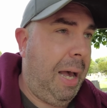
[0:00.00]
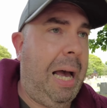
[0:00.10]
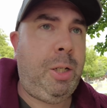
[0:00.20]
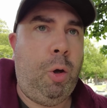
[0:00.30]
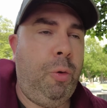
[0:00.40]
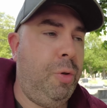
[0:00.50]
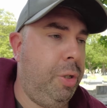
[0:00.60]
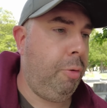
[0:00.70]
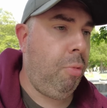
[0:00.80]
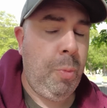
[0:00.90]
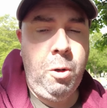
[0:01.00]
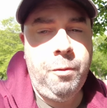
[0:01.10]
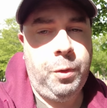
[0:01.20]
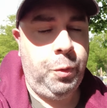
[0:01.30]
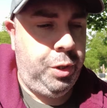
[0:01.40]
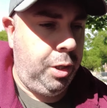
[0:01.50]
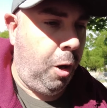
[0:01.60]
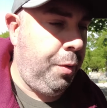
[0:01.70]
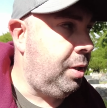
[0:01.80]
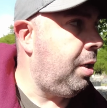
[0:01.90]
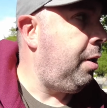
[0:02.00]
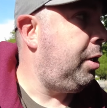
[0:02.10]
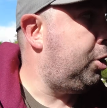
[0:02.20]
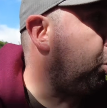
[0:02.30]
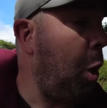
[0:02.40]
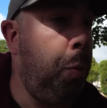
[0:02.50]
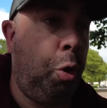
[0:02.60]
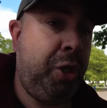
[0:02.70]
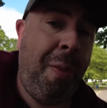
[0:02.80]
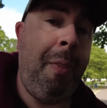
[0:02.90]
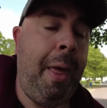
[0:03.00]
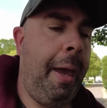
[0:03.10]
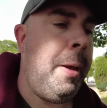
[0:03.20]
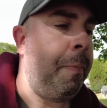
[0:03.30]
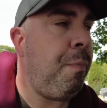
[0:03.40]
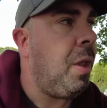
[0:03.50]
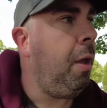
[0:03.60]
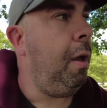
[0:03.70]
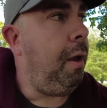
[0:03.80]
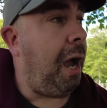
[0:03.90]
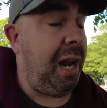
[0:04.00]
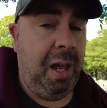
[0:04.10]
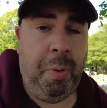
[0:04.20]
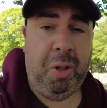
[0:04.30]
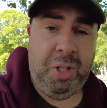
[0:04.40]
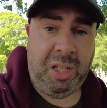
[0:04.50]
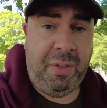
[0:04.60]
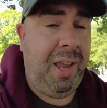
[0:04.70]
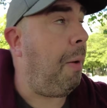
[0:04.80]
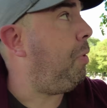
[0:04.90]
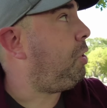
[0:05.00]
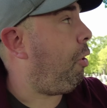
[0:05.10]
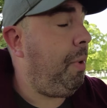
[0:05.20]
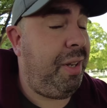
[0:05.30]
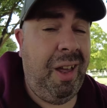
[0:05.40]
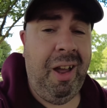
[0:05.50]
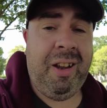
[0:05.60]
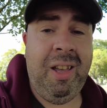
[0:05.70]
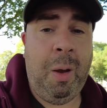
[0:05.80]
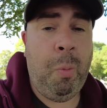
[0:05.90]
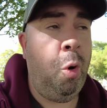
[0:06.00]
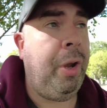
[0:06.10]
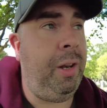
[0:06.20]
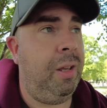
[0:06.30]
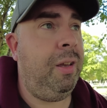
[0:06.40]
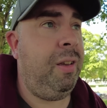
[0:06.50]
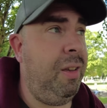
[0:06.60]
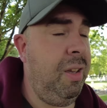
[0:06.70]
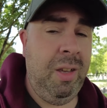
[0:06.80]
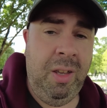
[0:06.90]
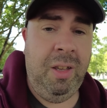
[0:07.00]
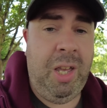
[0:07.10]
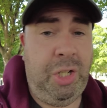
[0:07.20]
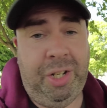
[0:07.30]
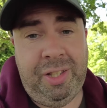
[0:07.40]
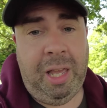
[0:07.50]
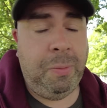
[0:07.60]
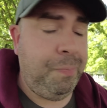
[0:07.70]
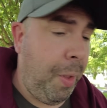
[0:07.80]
add-ons and removals? There's so much in there. And I apologise if the camera's going a bit dark. I'm walking, as you can tell.